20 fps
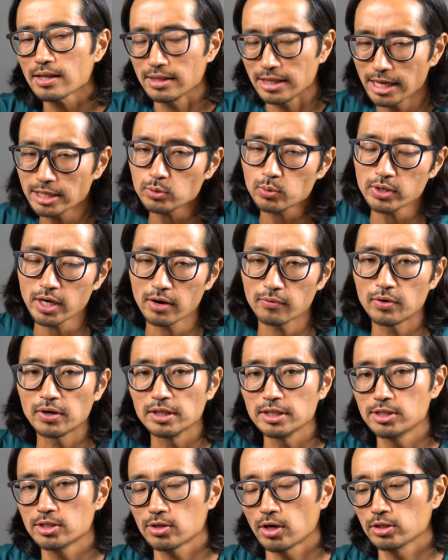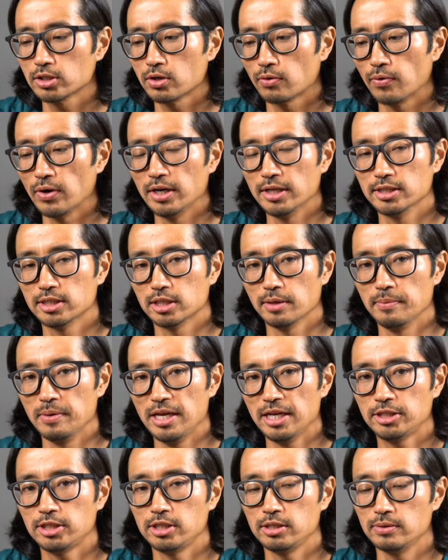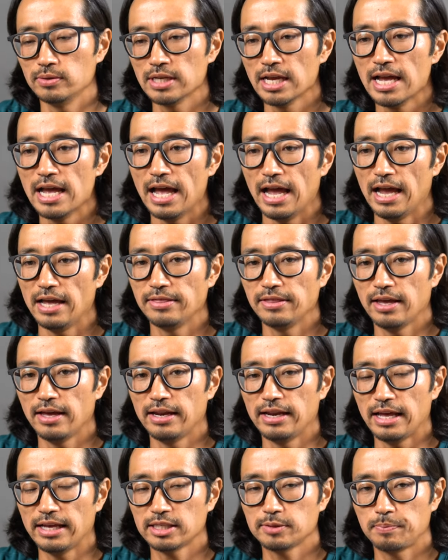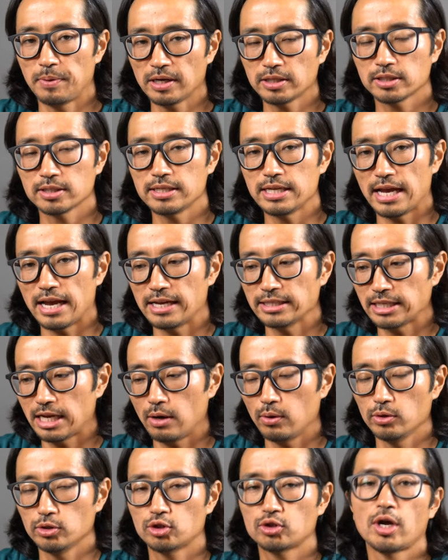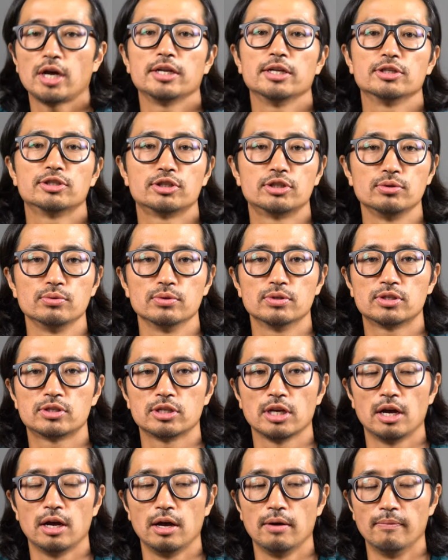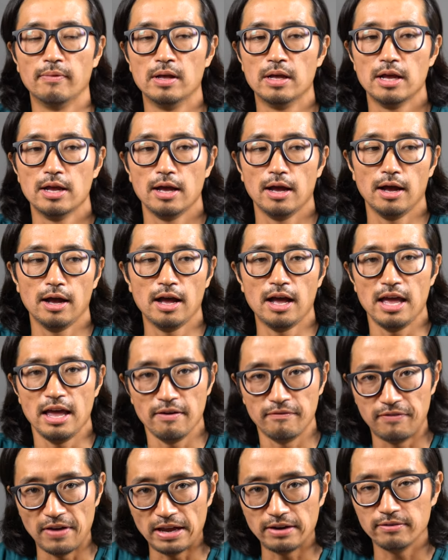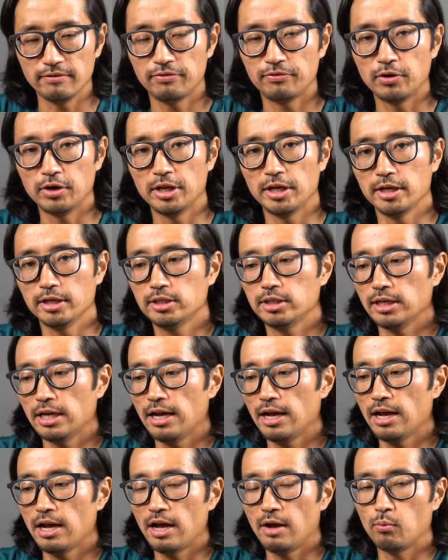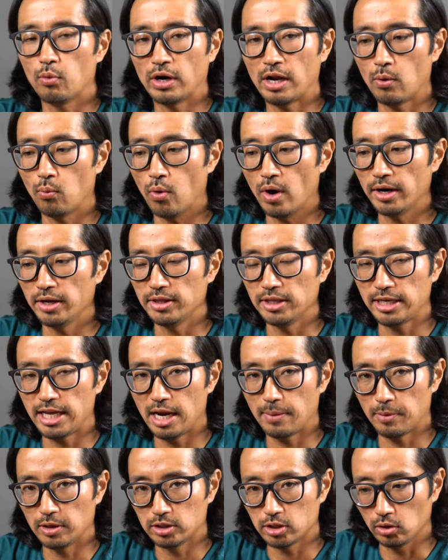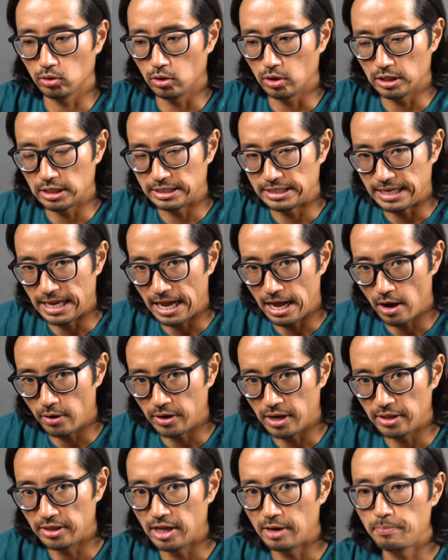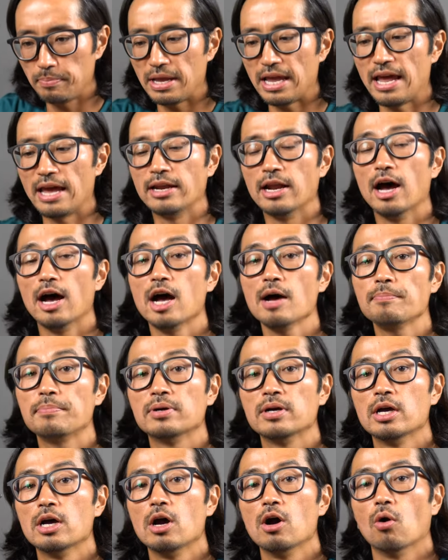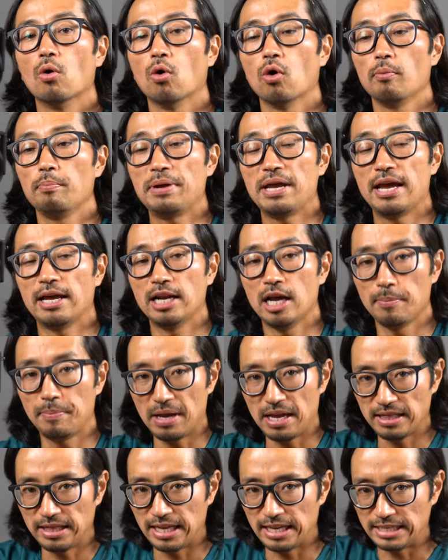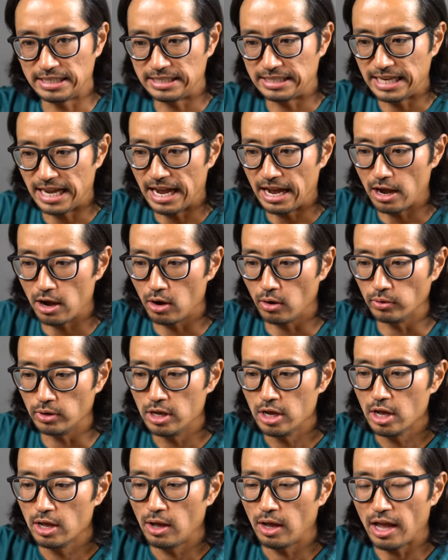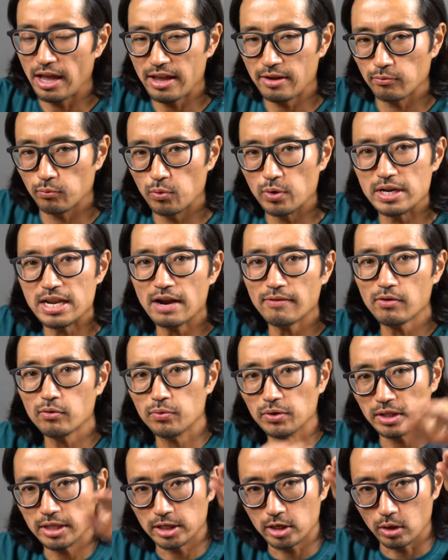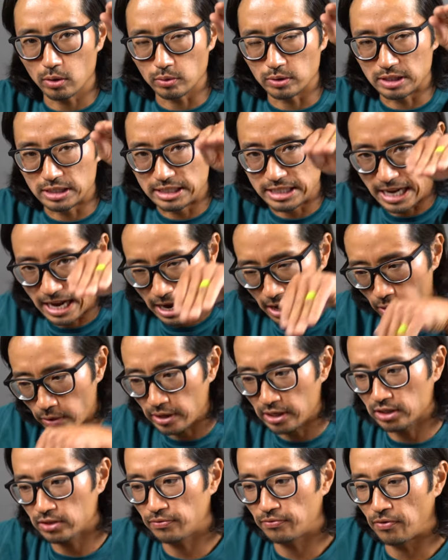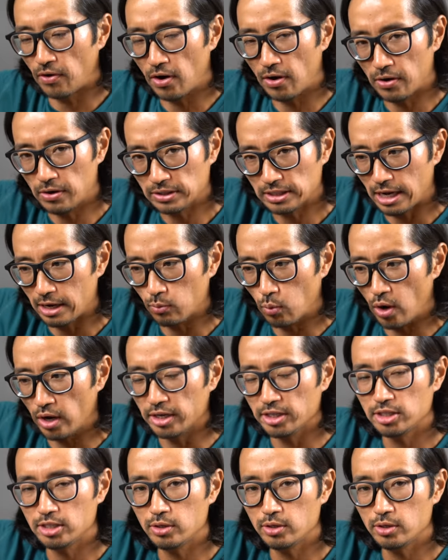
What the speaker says: that's when I really start to run into some issues. And then especially as I was trying to shoot some event footage, when I wanted the camera to look down and then pan up, or pan up and then down, it would never really go down as far as I wanted